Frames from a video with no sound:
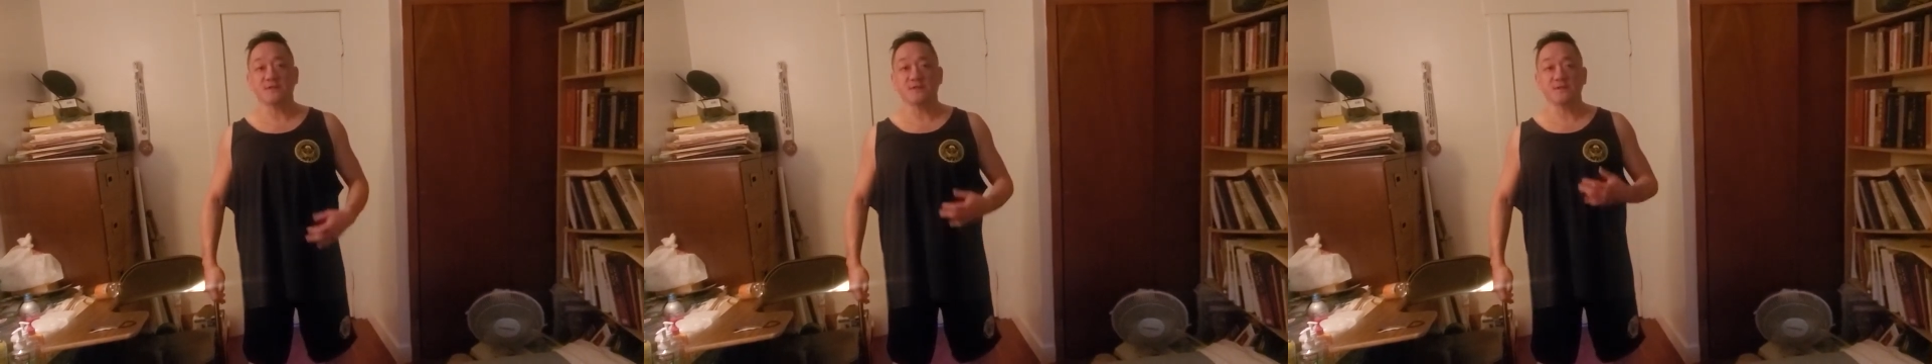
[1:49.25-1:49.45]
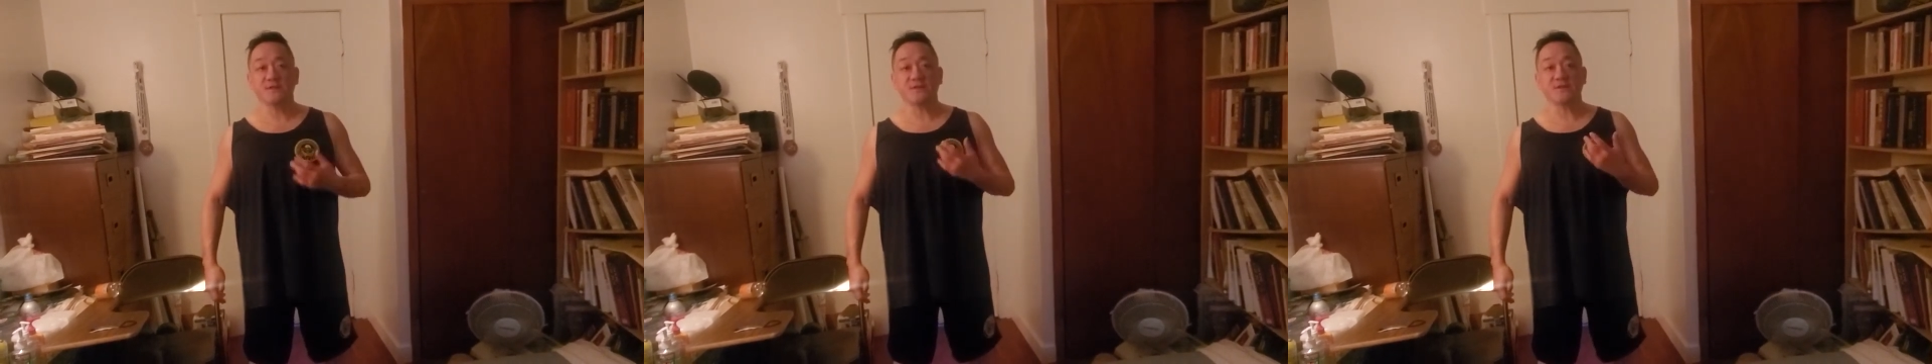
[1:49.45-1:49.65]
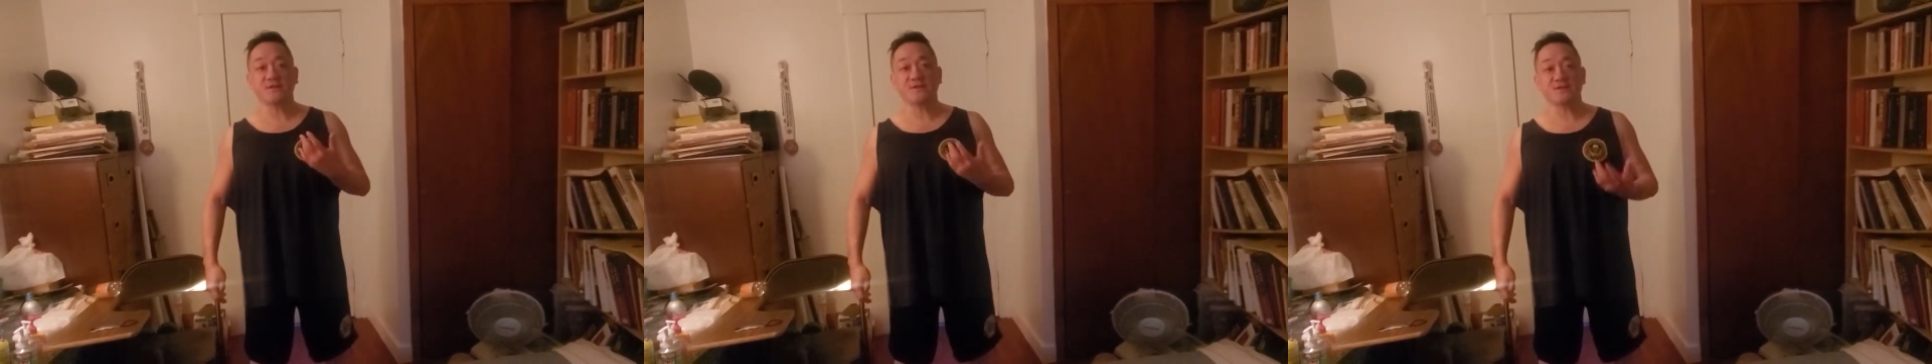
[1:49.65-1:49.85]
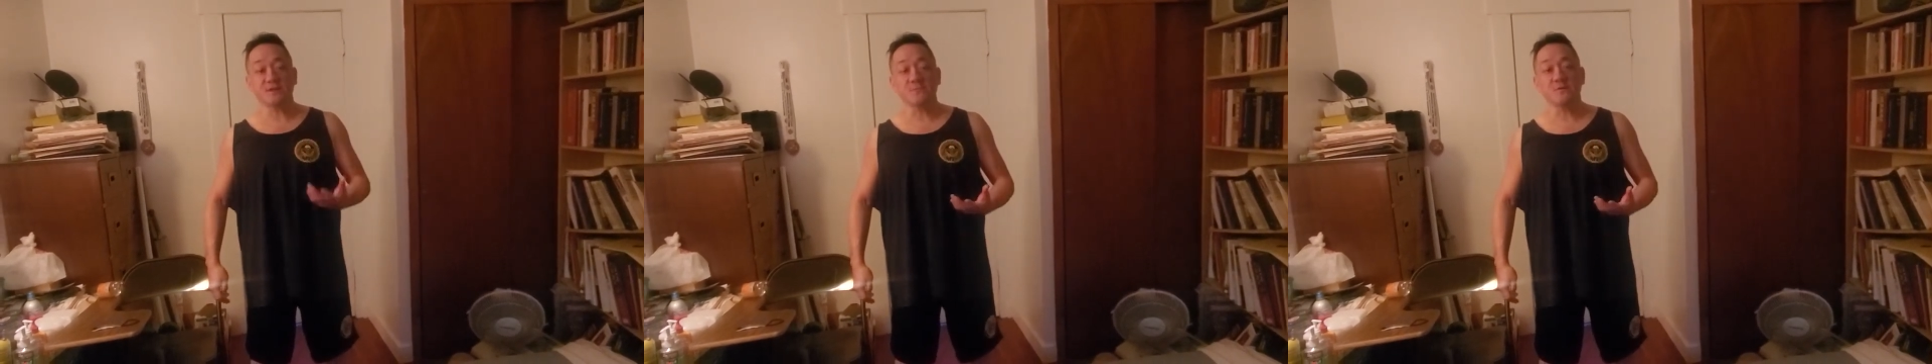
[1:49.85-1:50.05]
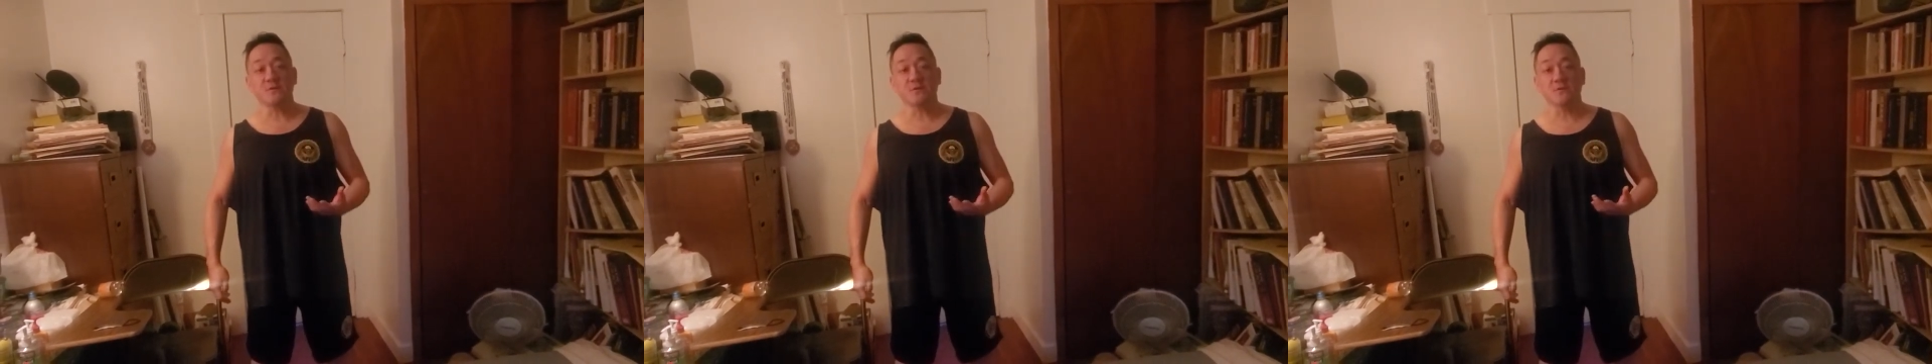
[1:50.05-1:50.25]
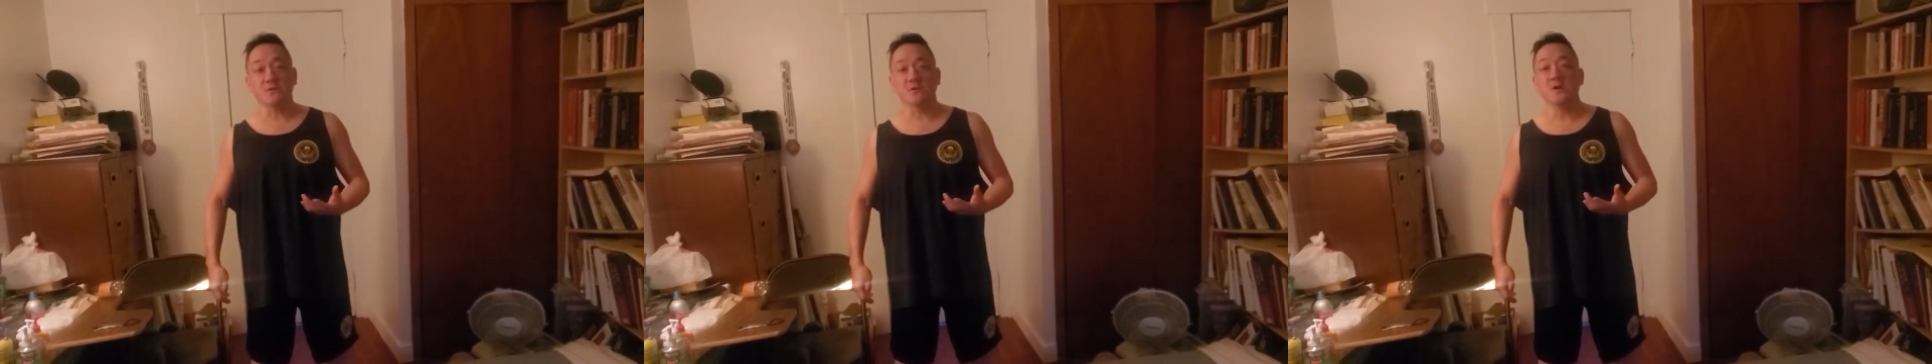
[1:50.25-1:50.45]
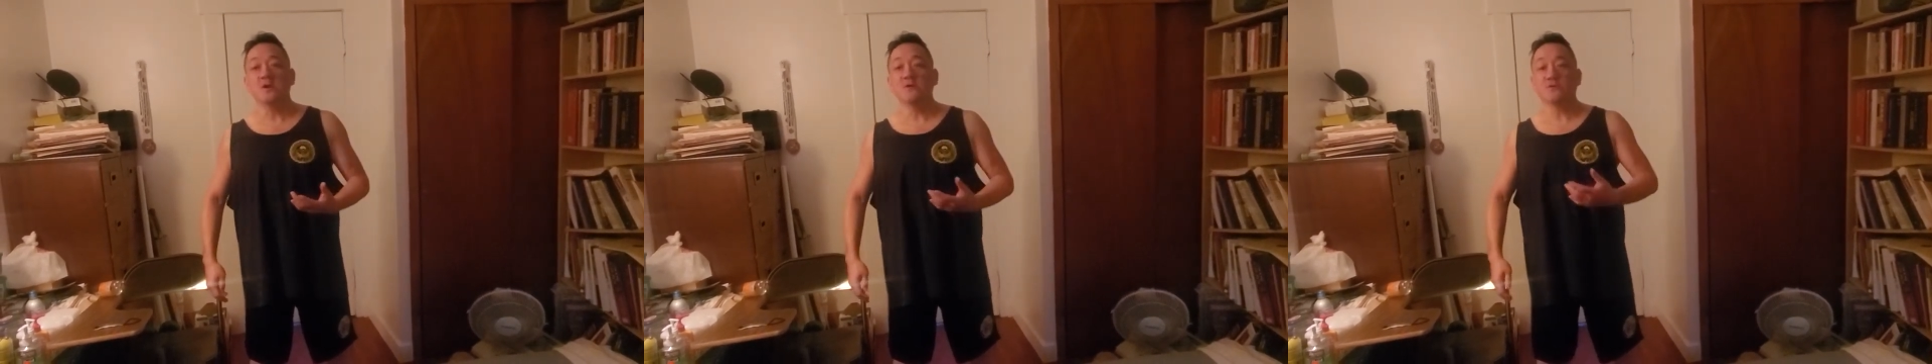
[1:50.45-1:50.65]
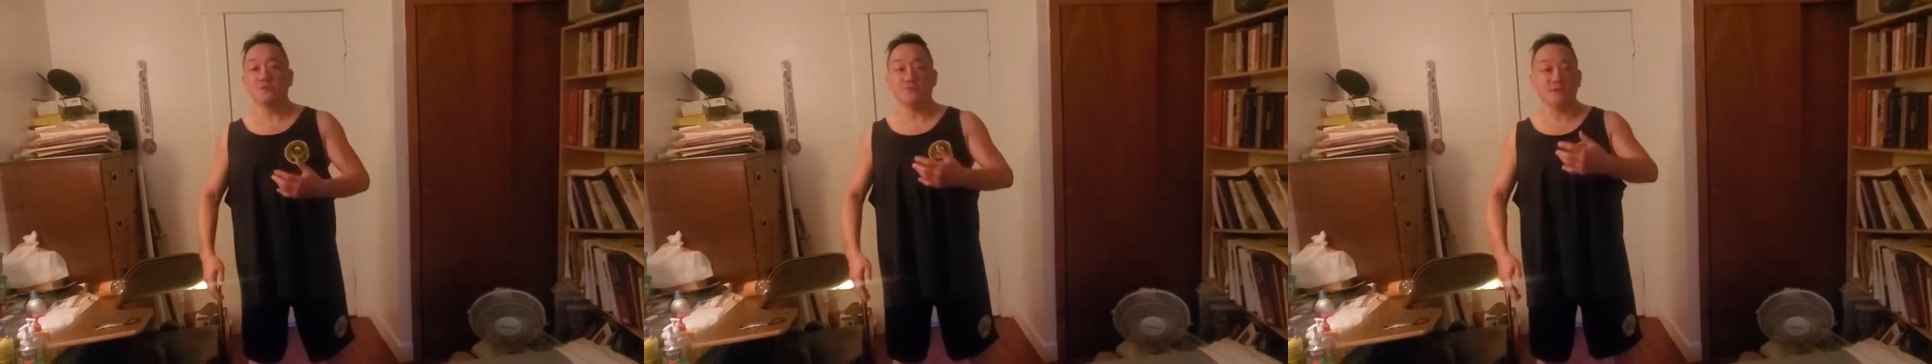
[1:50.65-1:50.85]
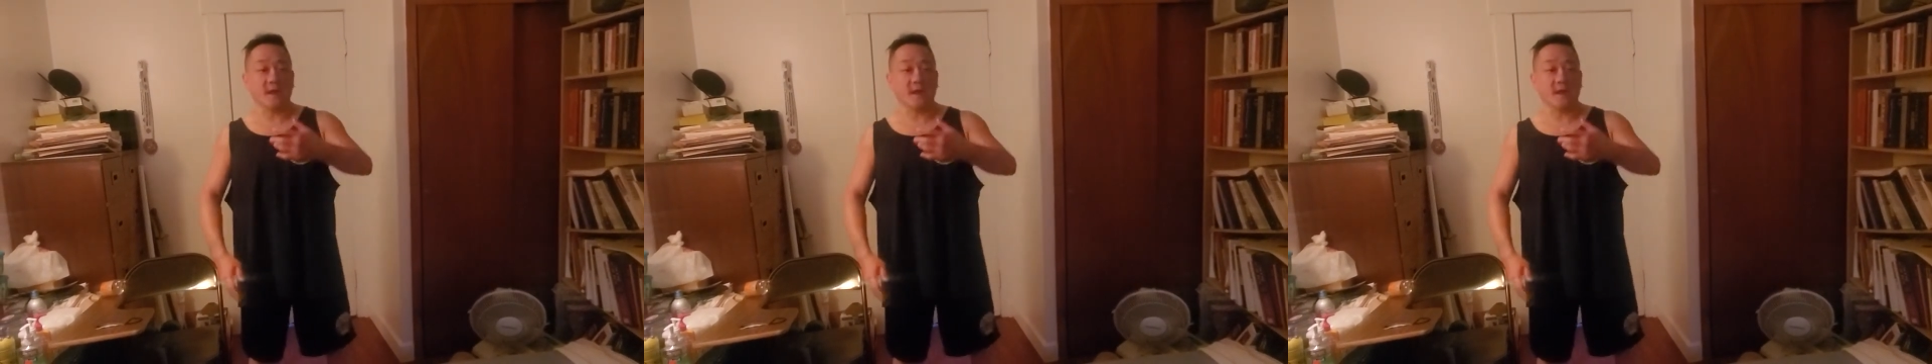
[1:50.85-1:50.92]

this is similar to